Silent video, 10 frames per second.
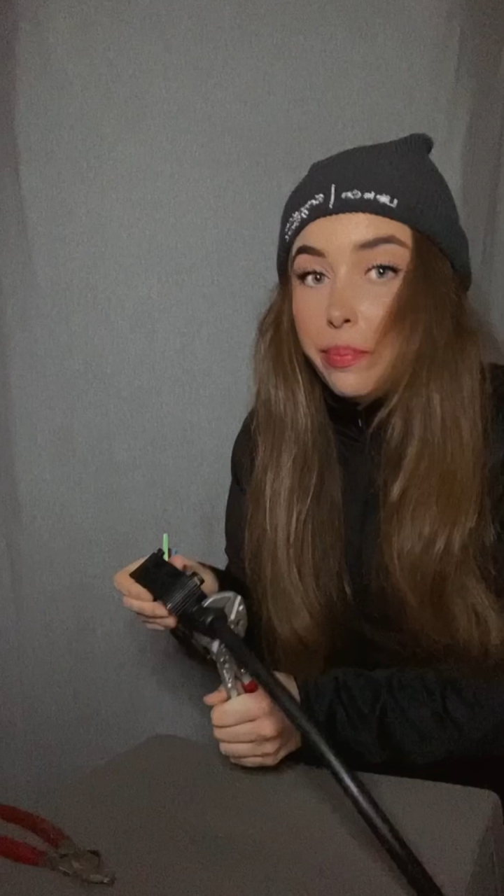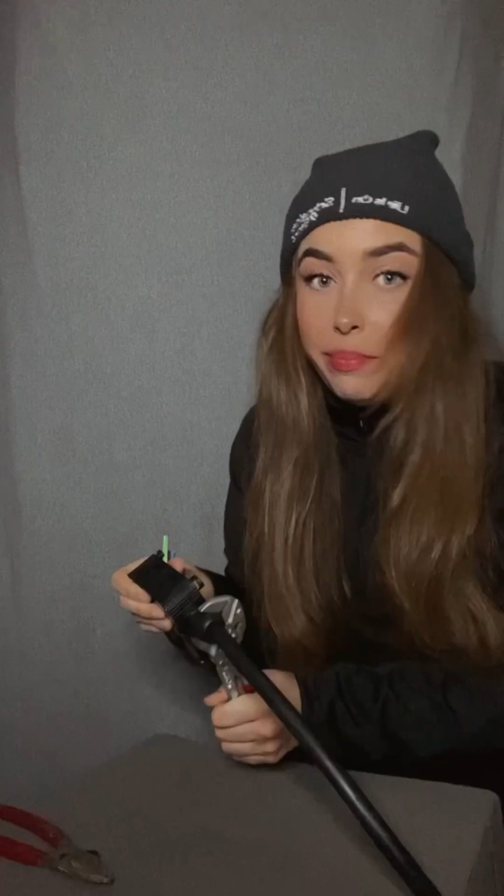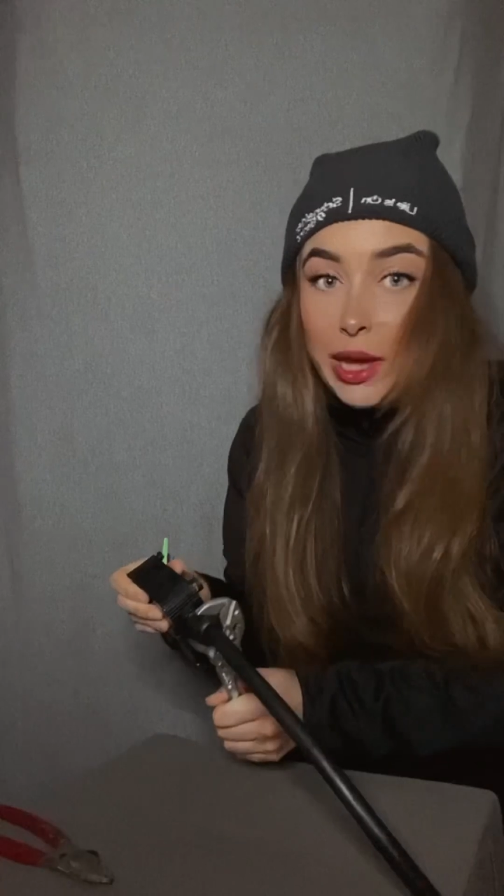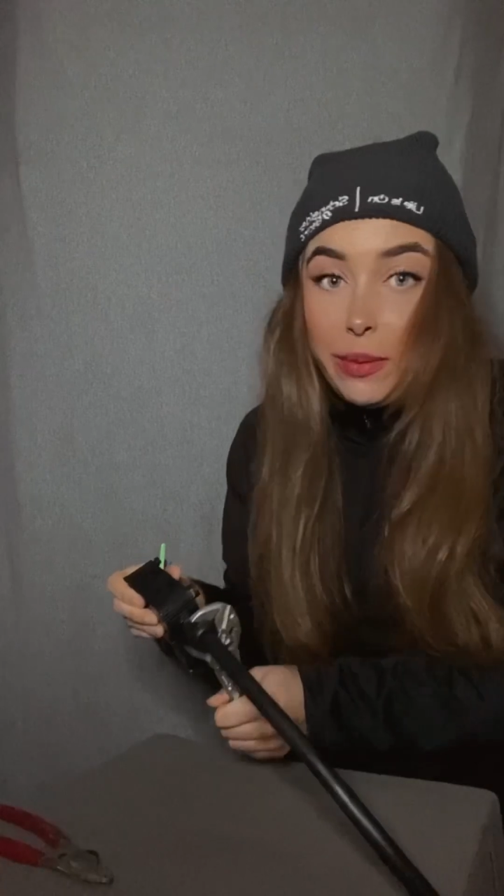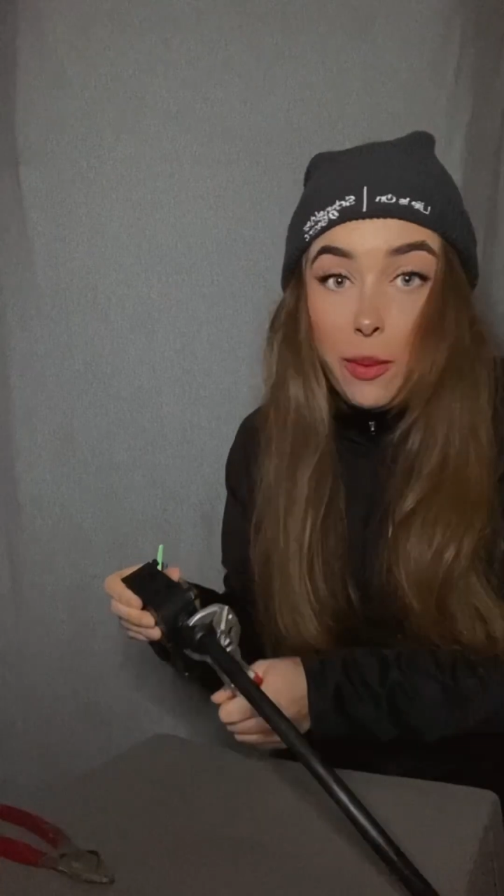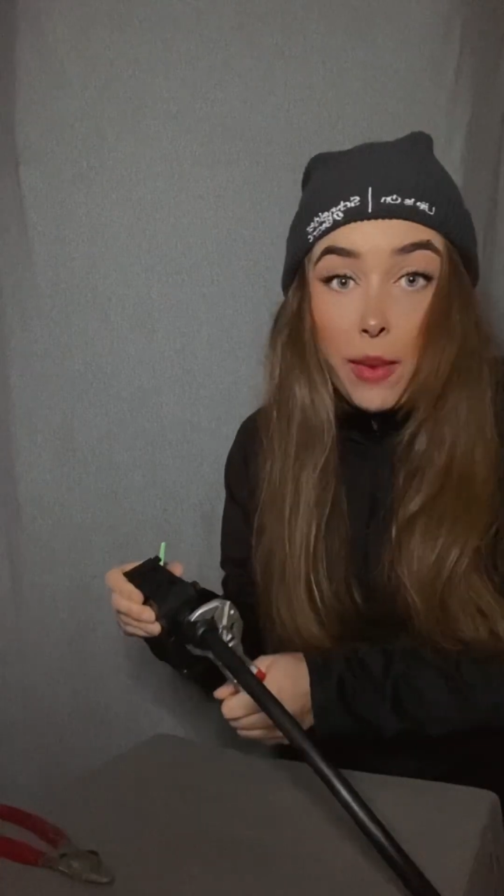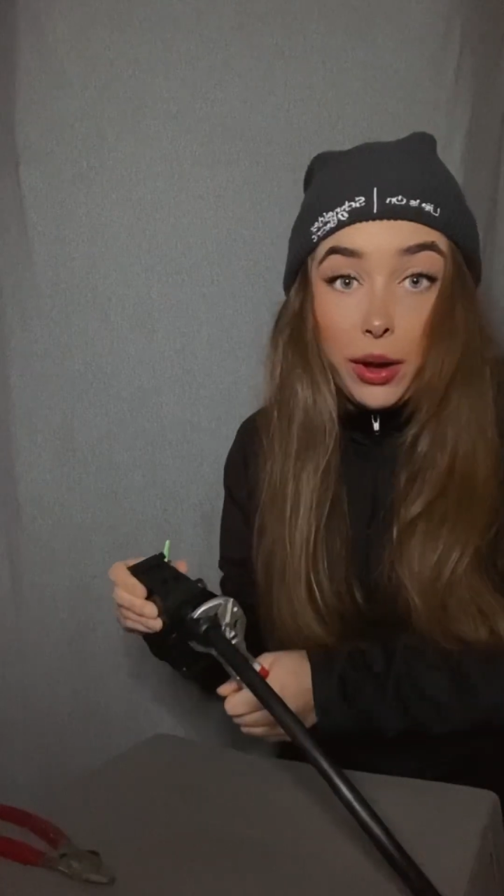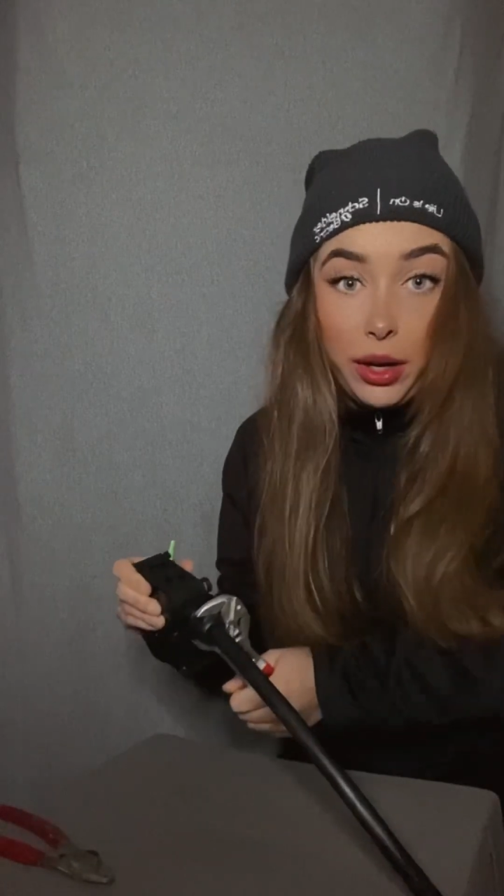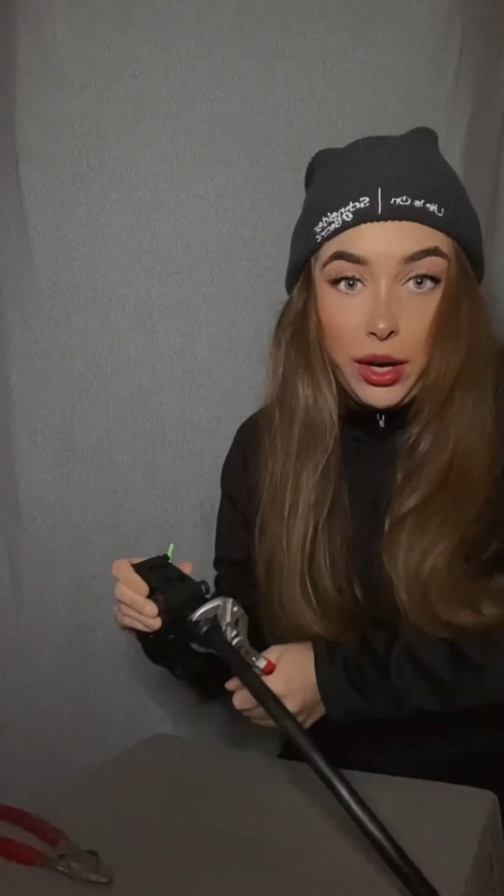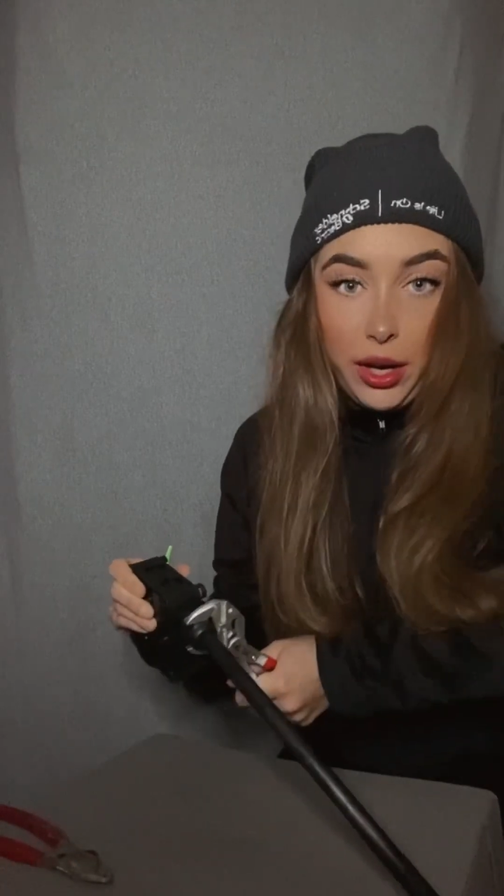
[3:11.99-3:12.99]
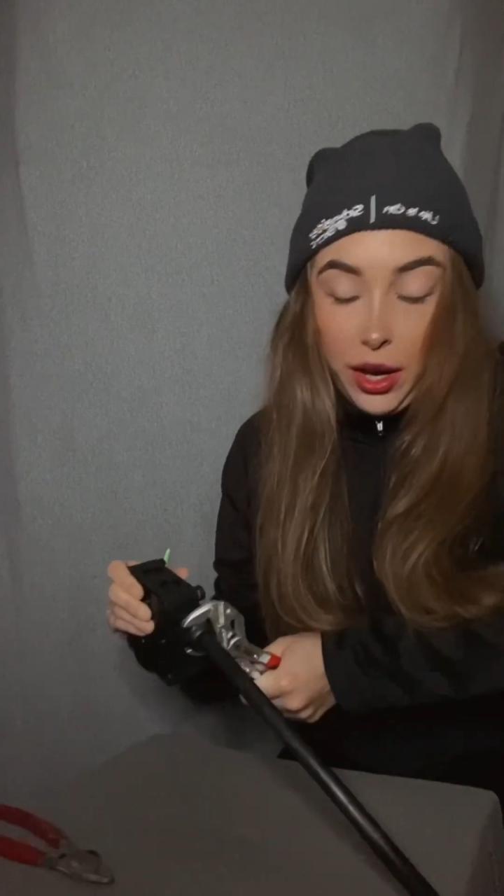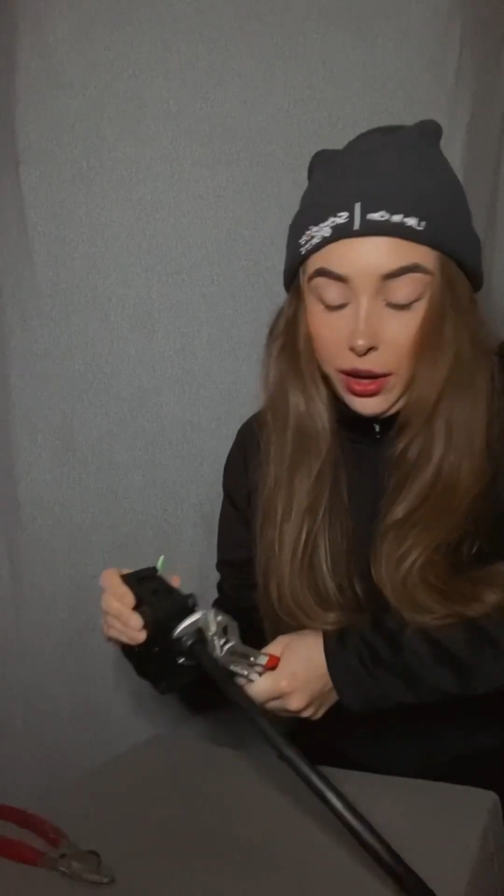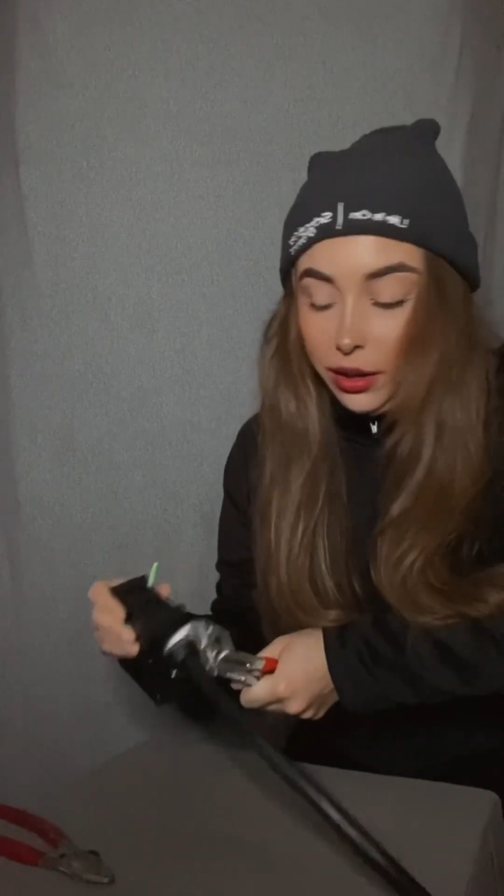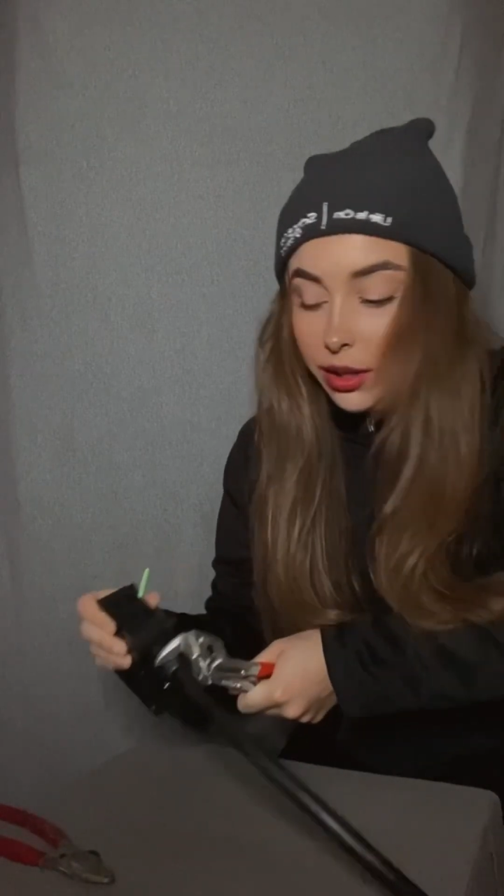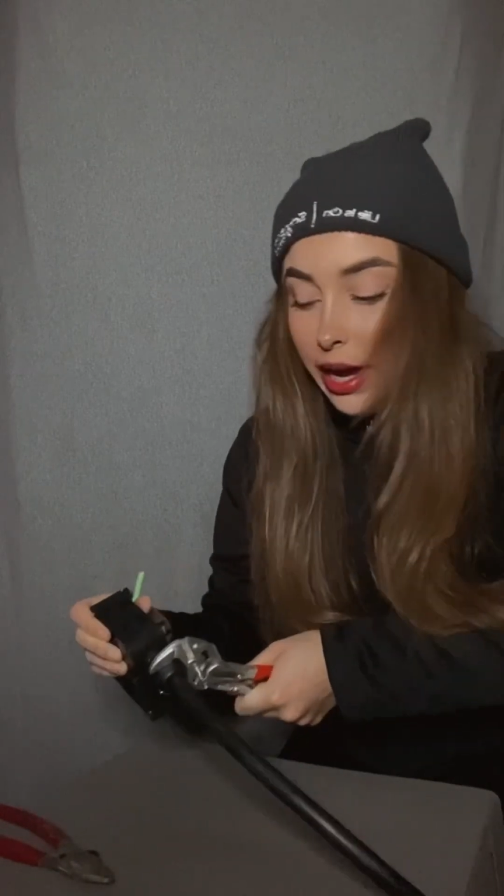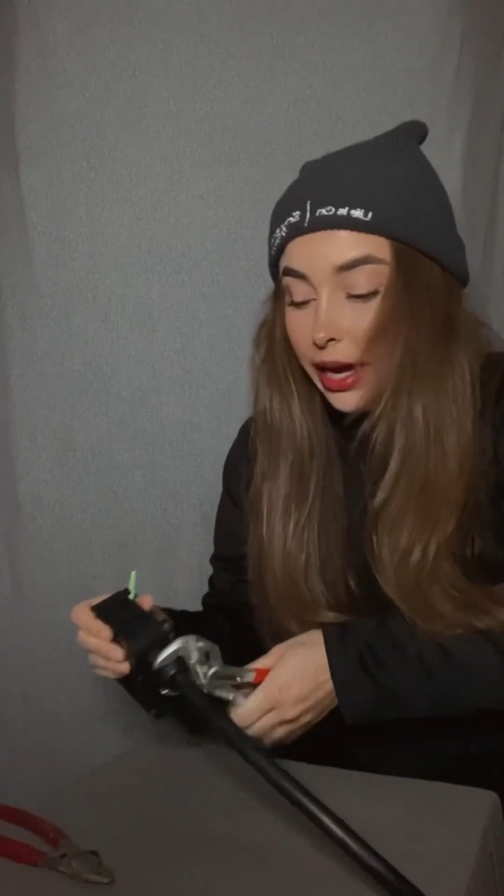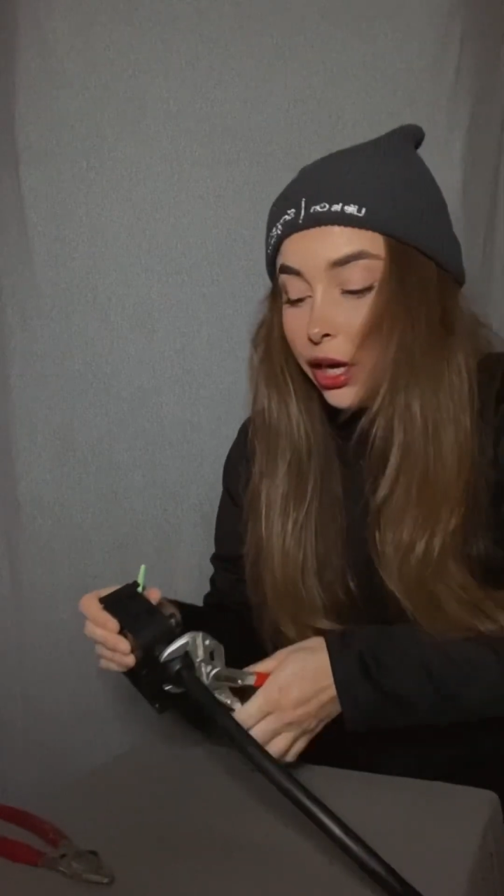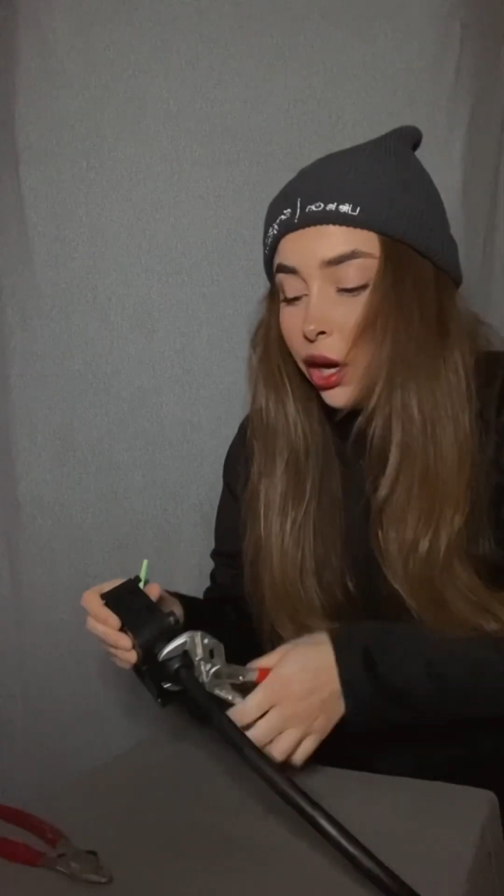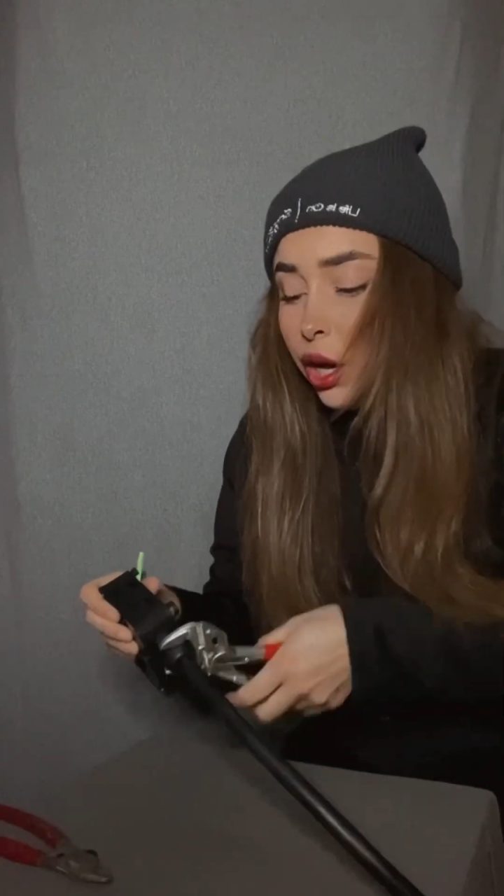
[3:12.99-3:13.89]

people moaning at you saying,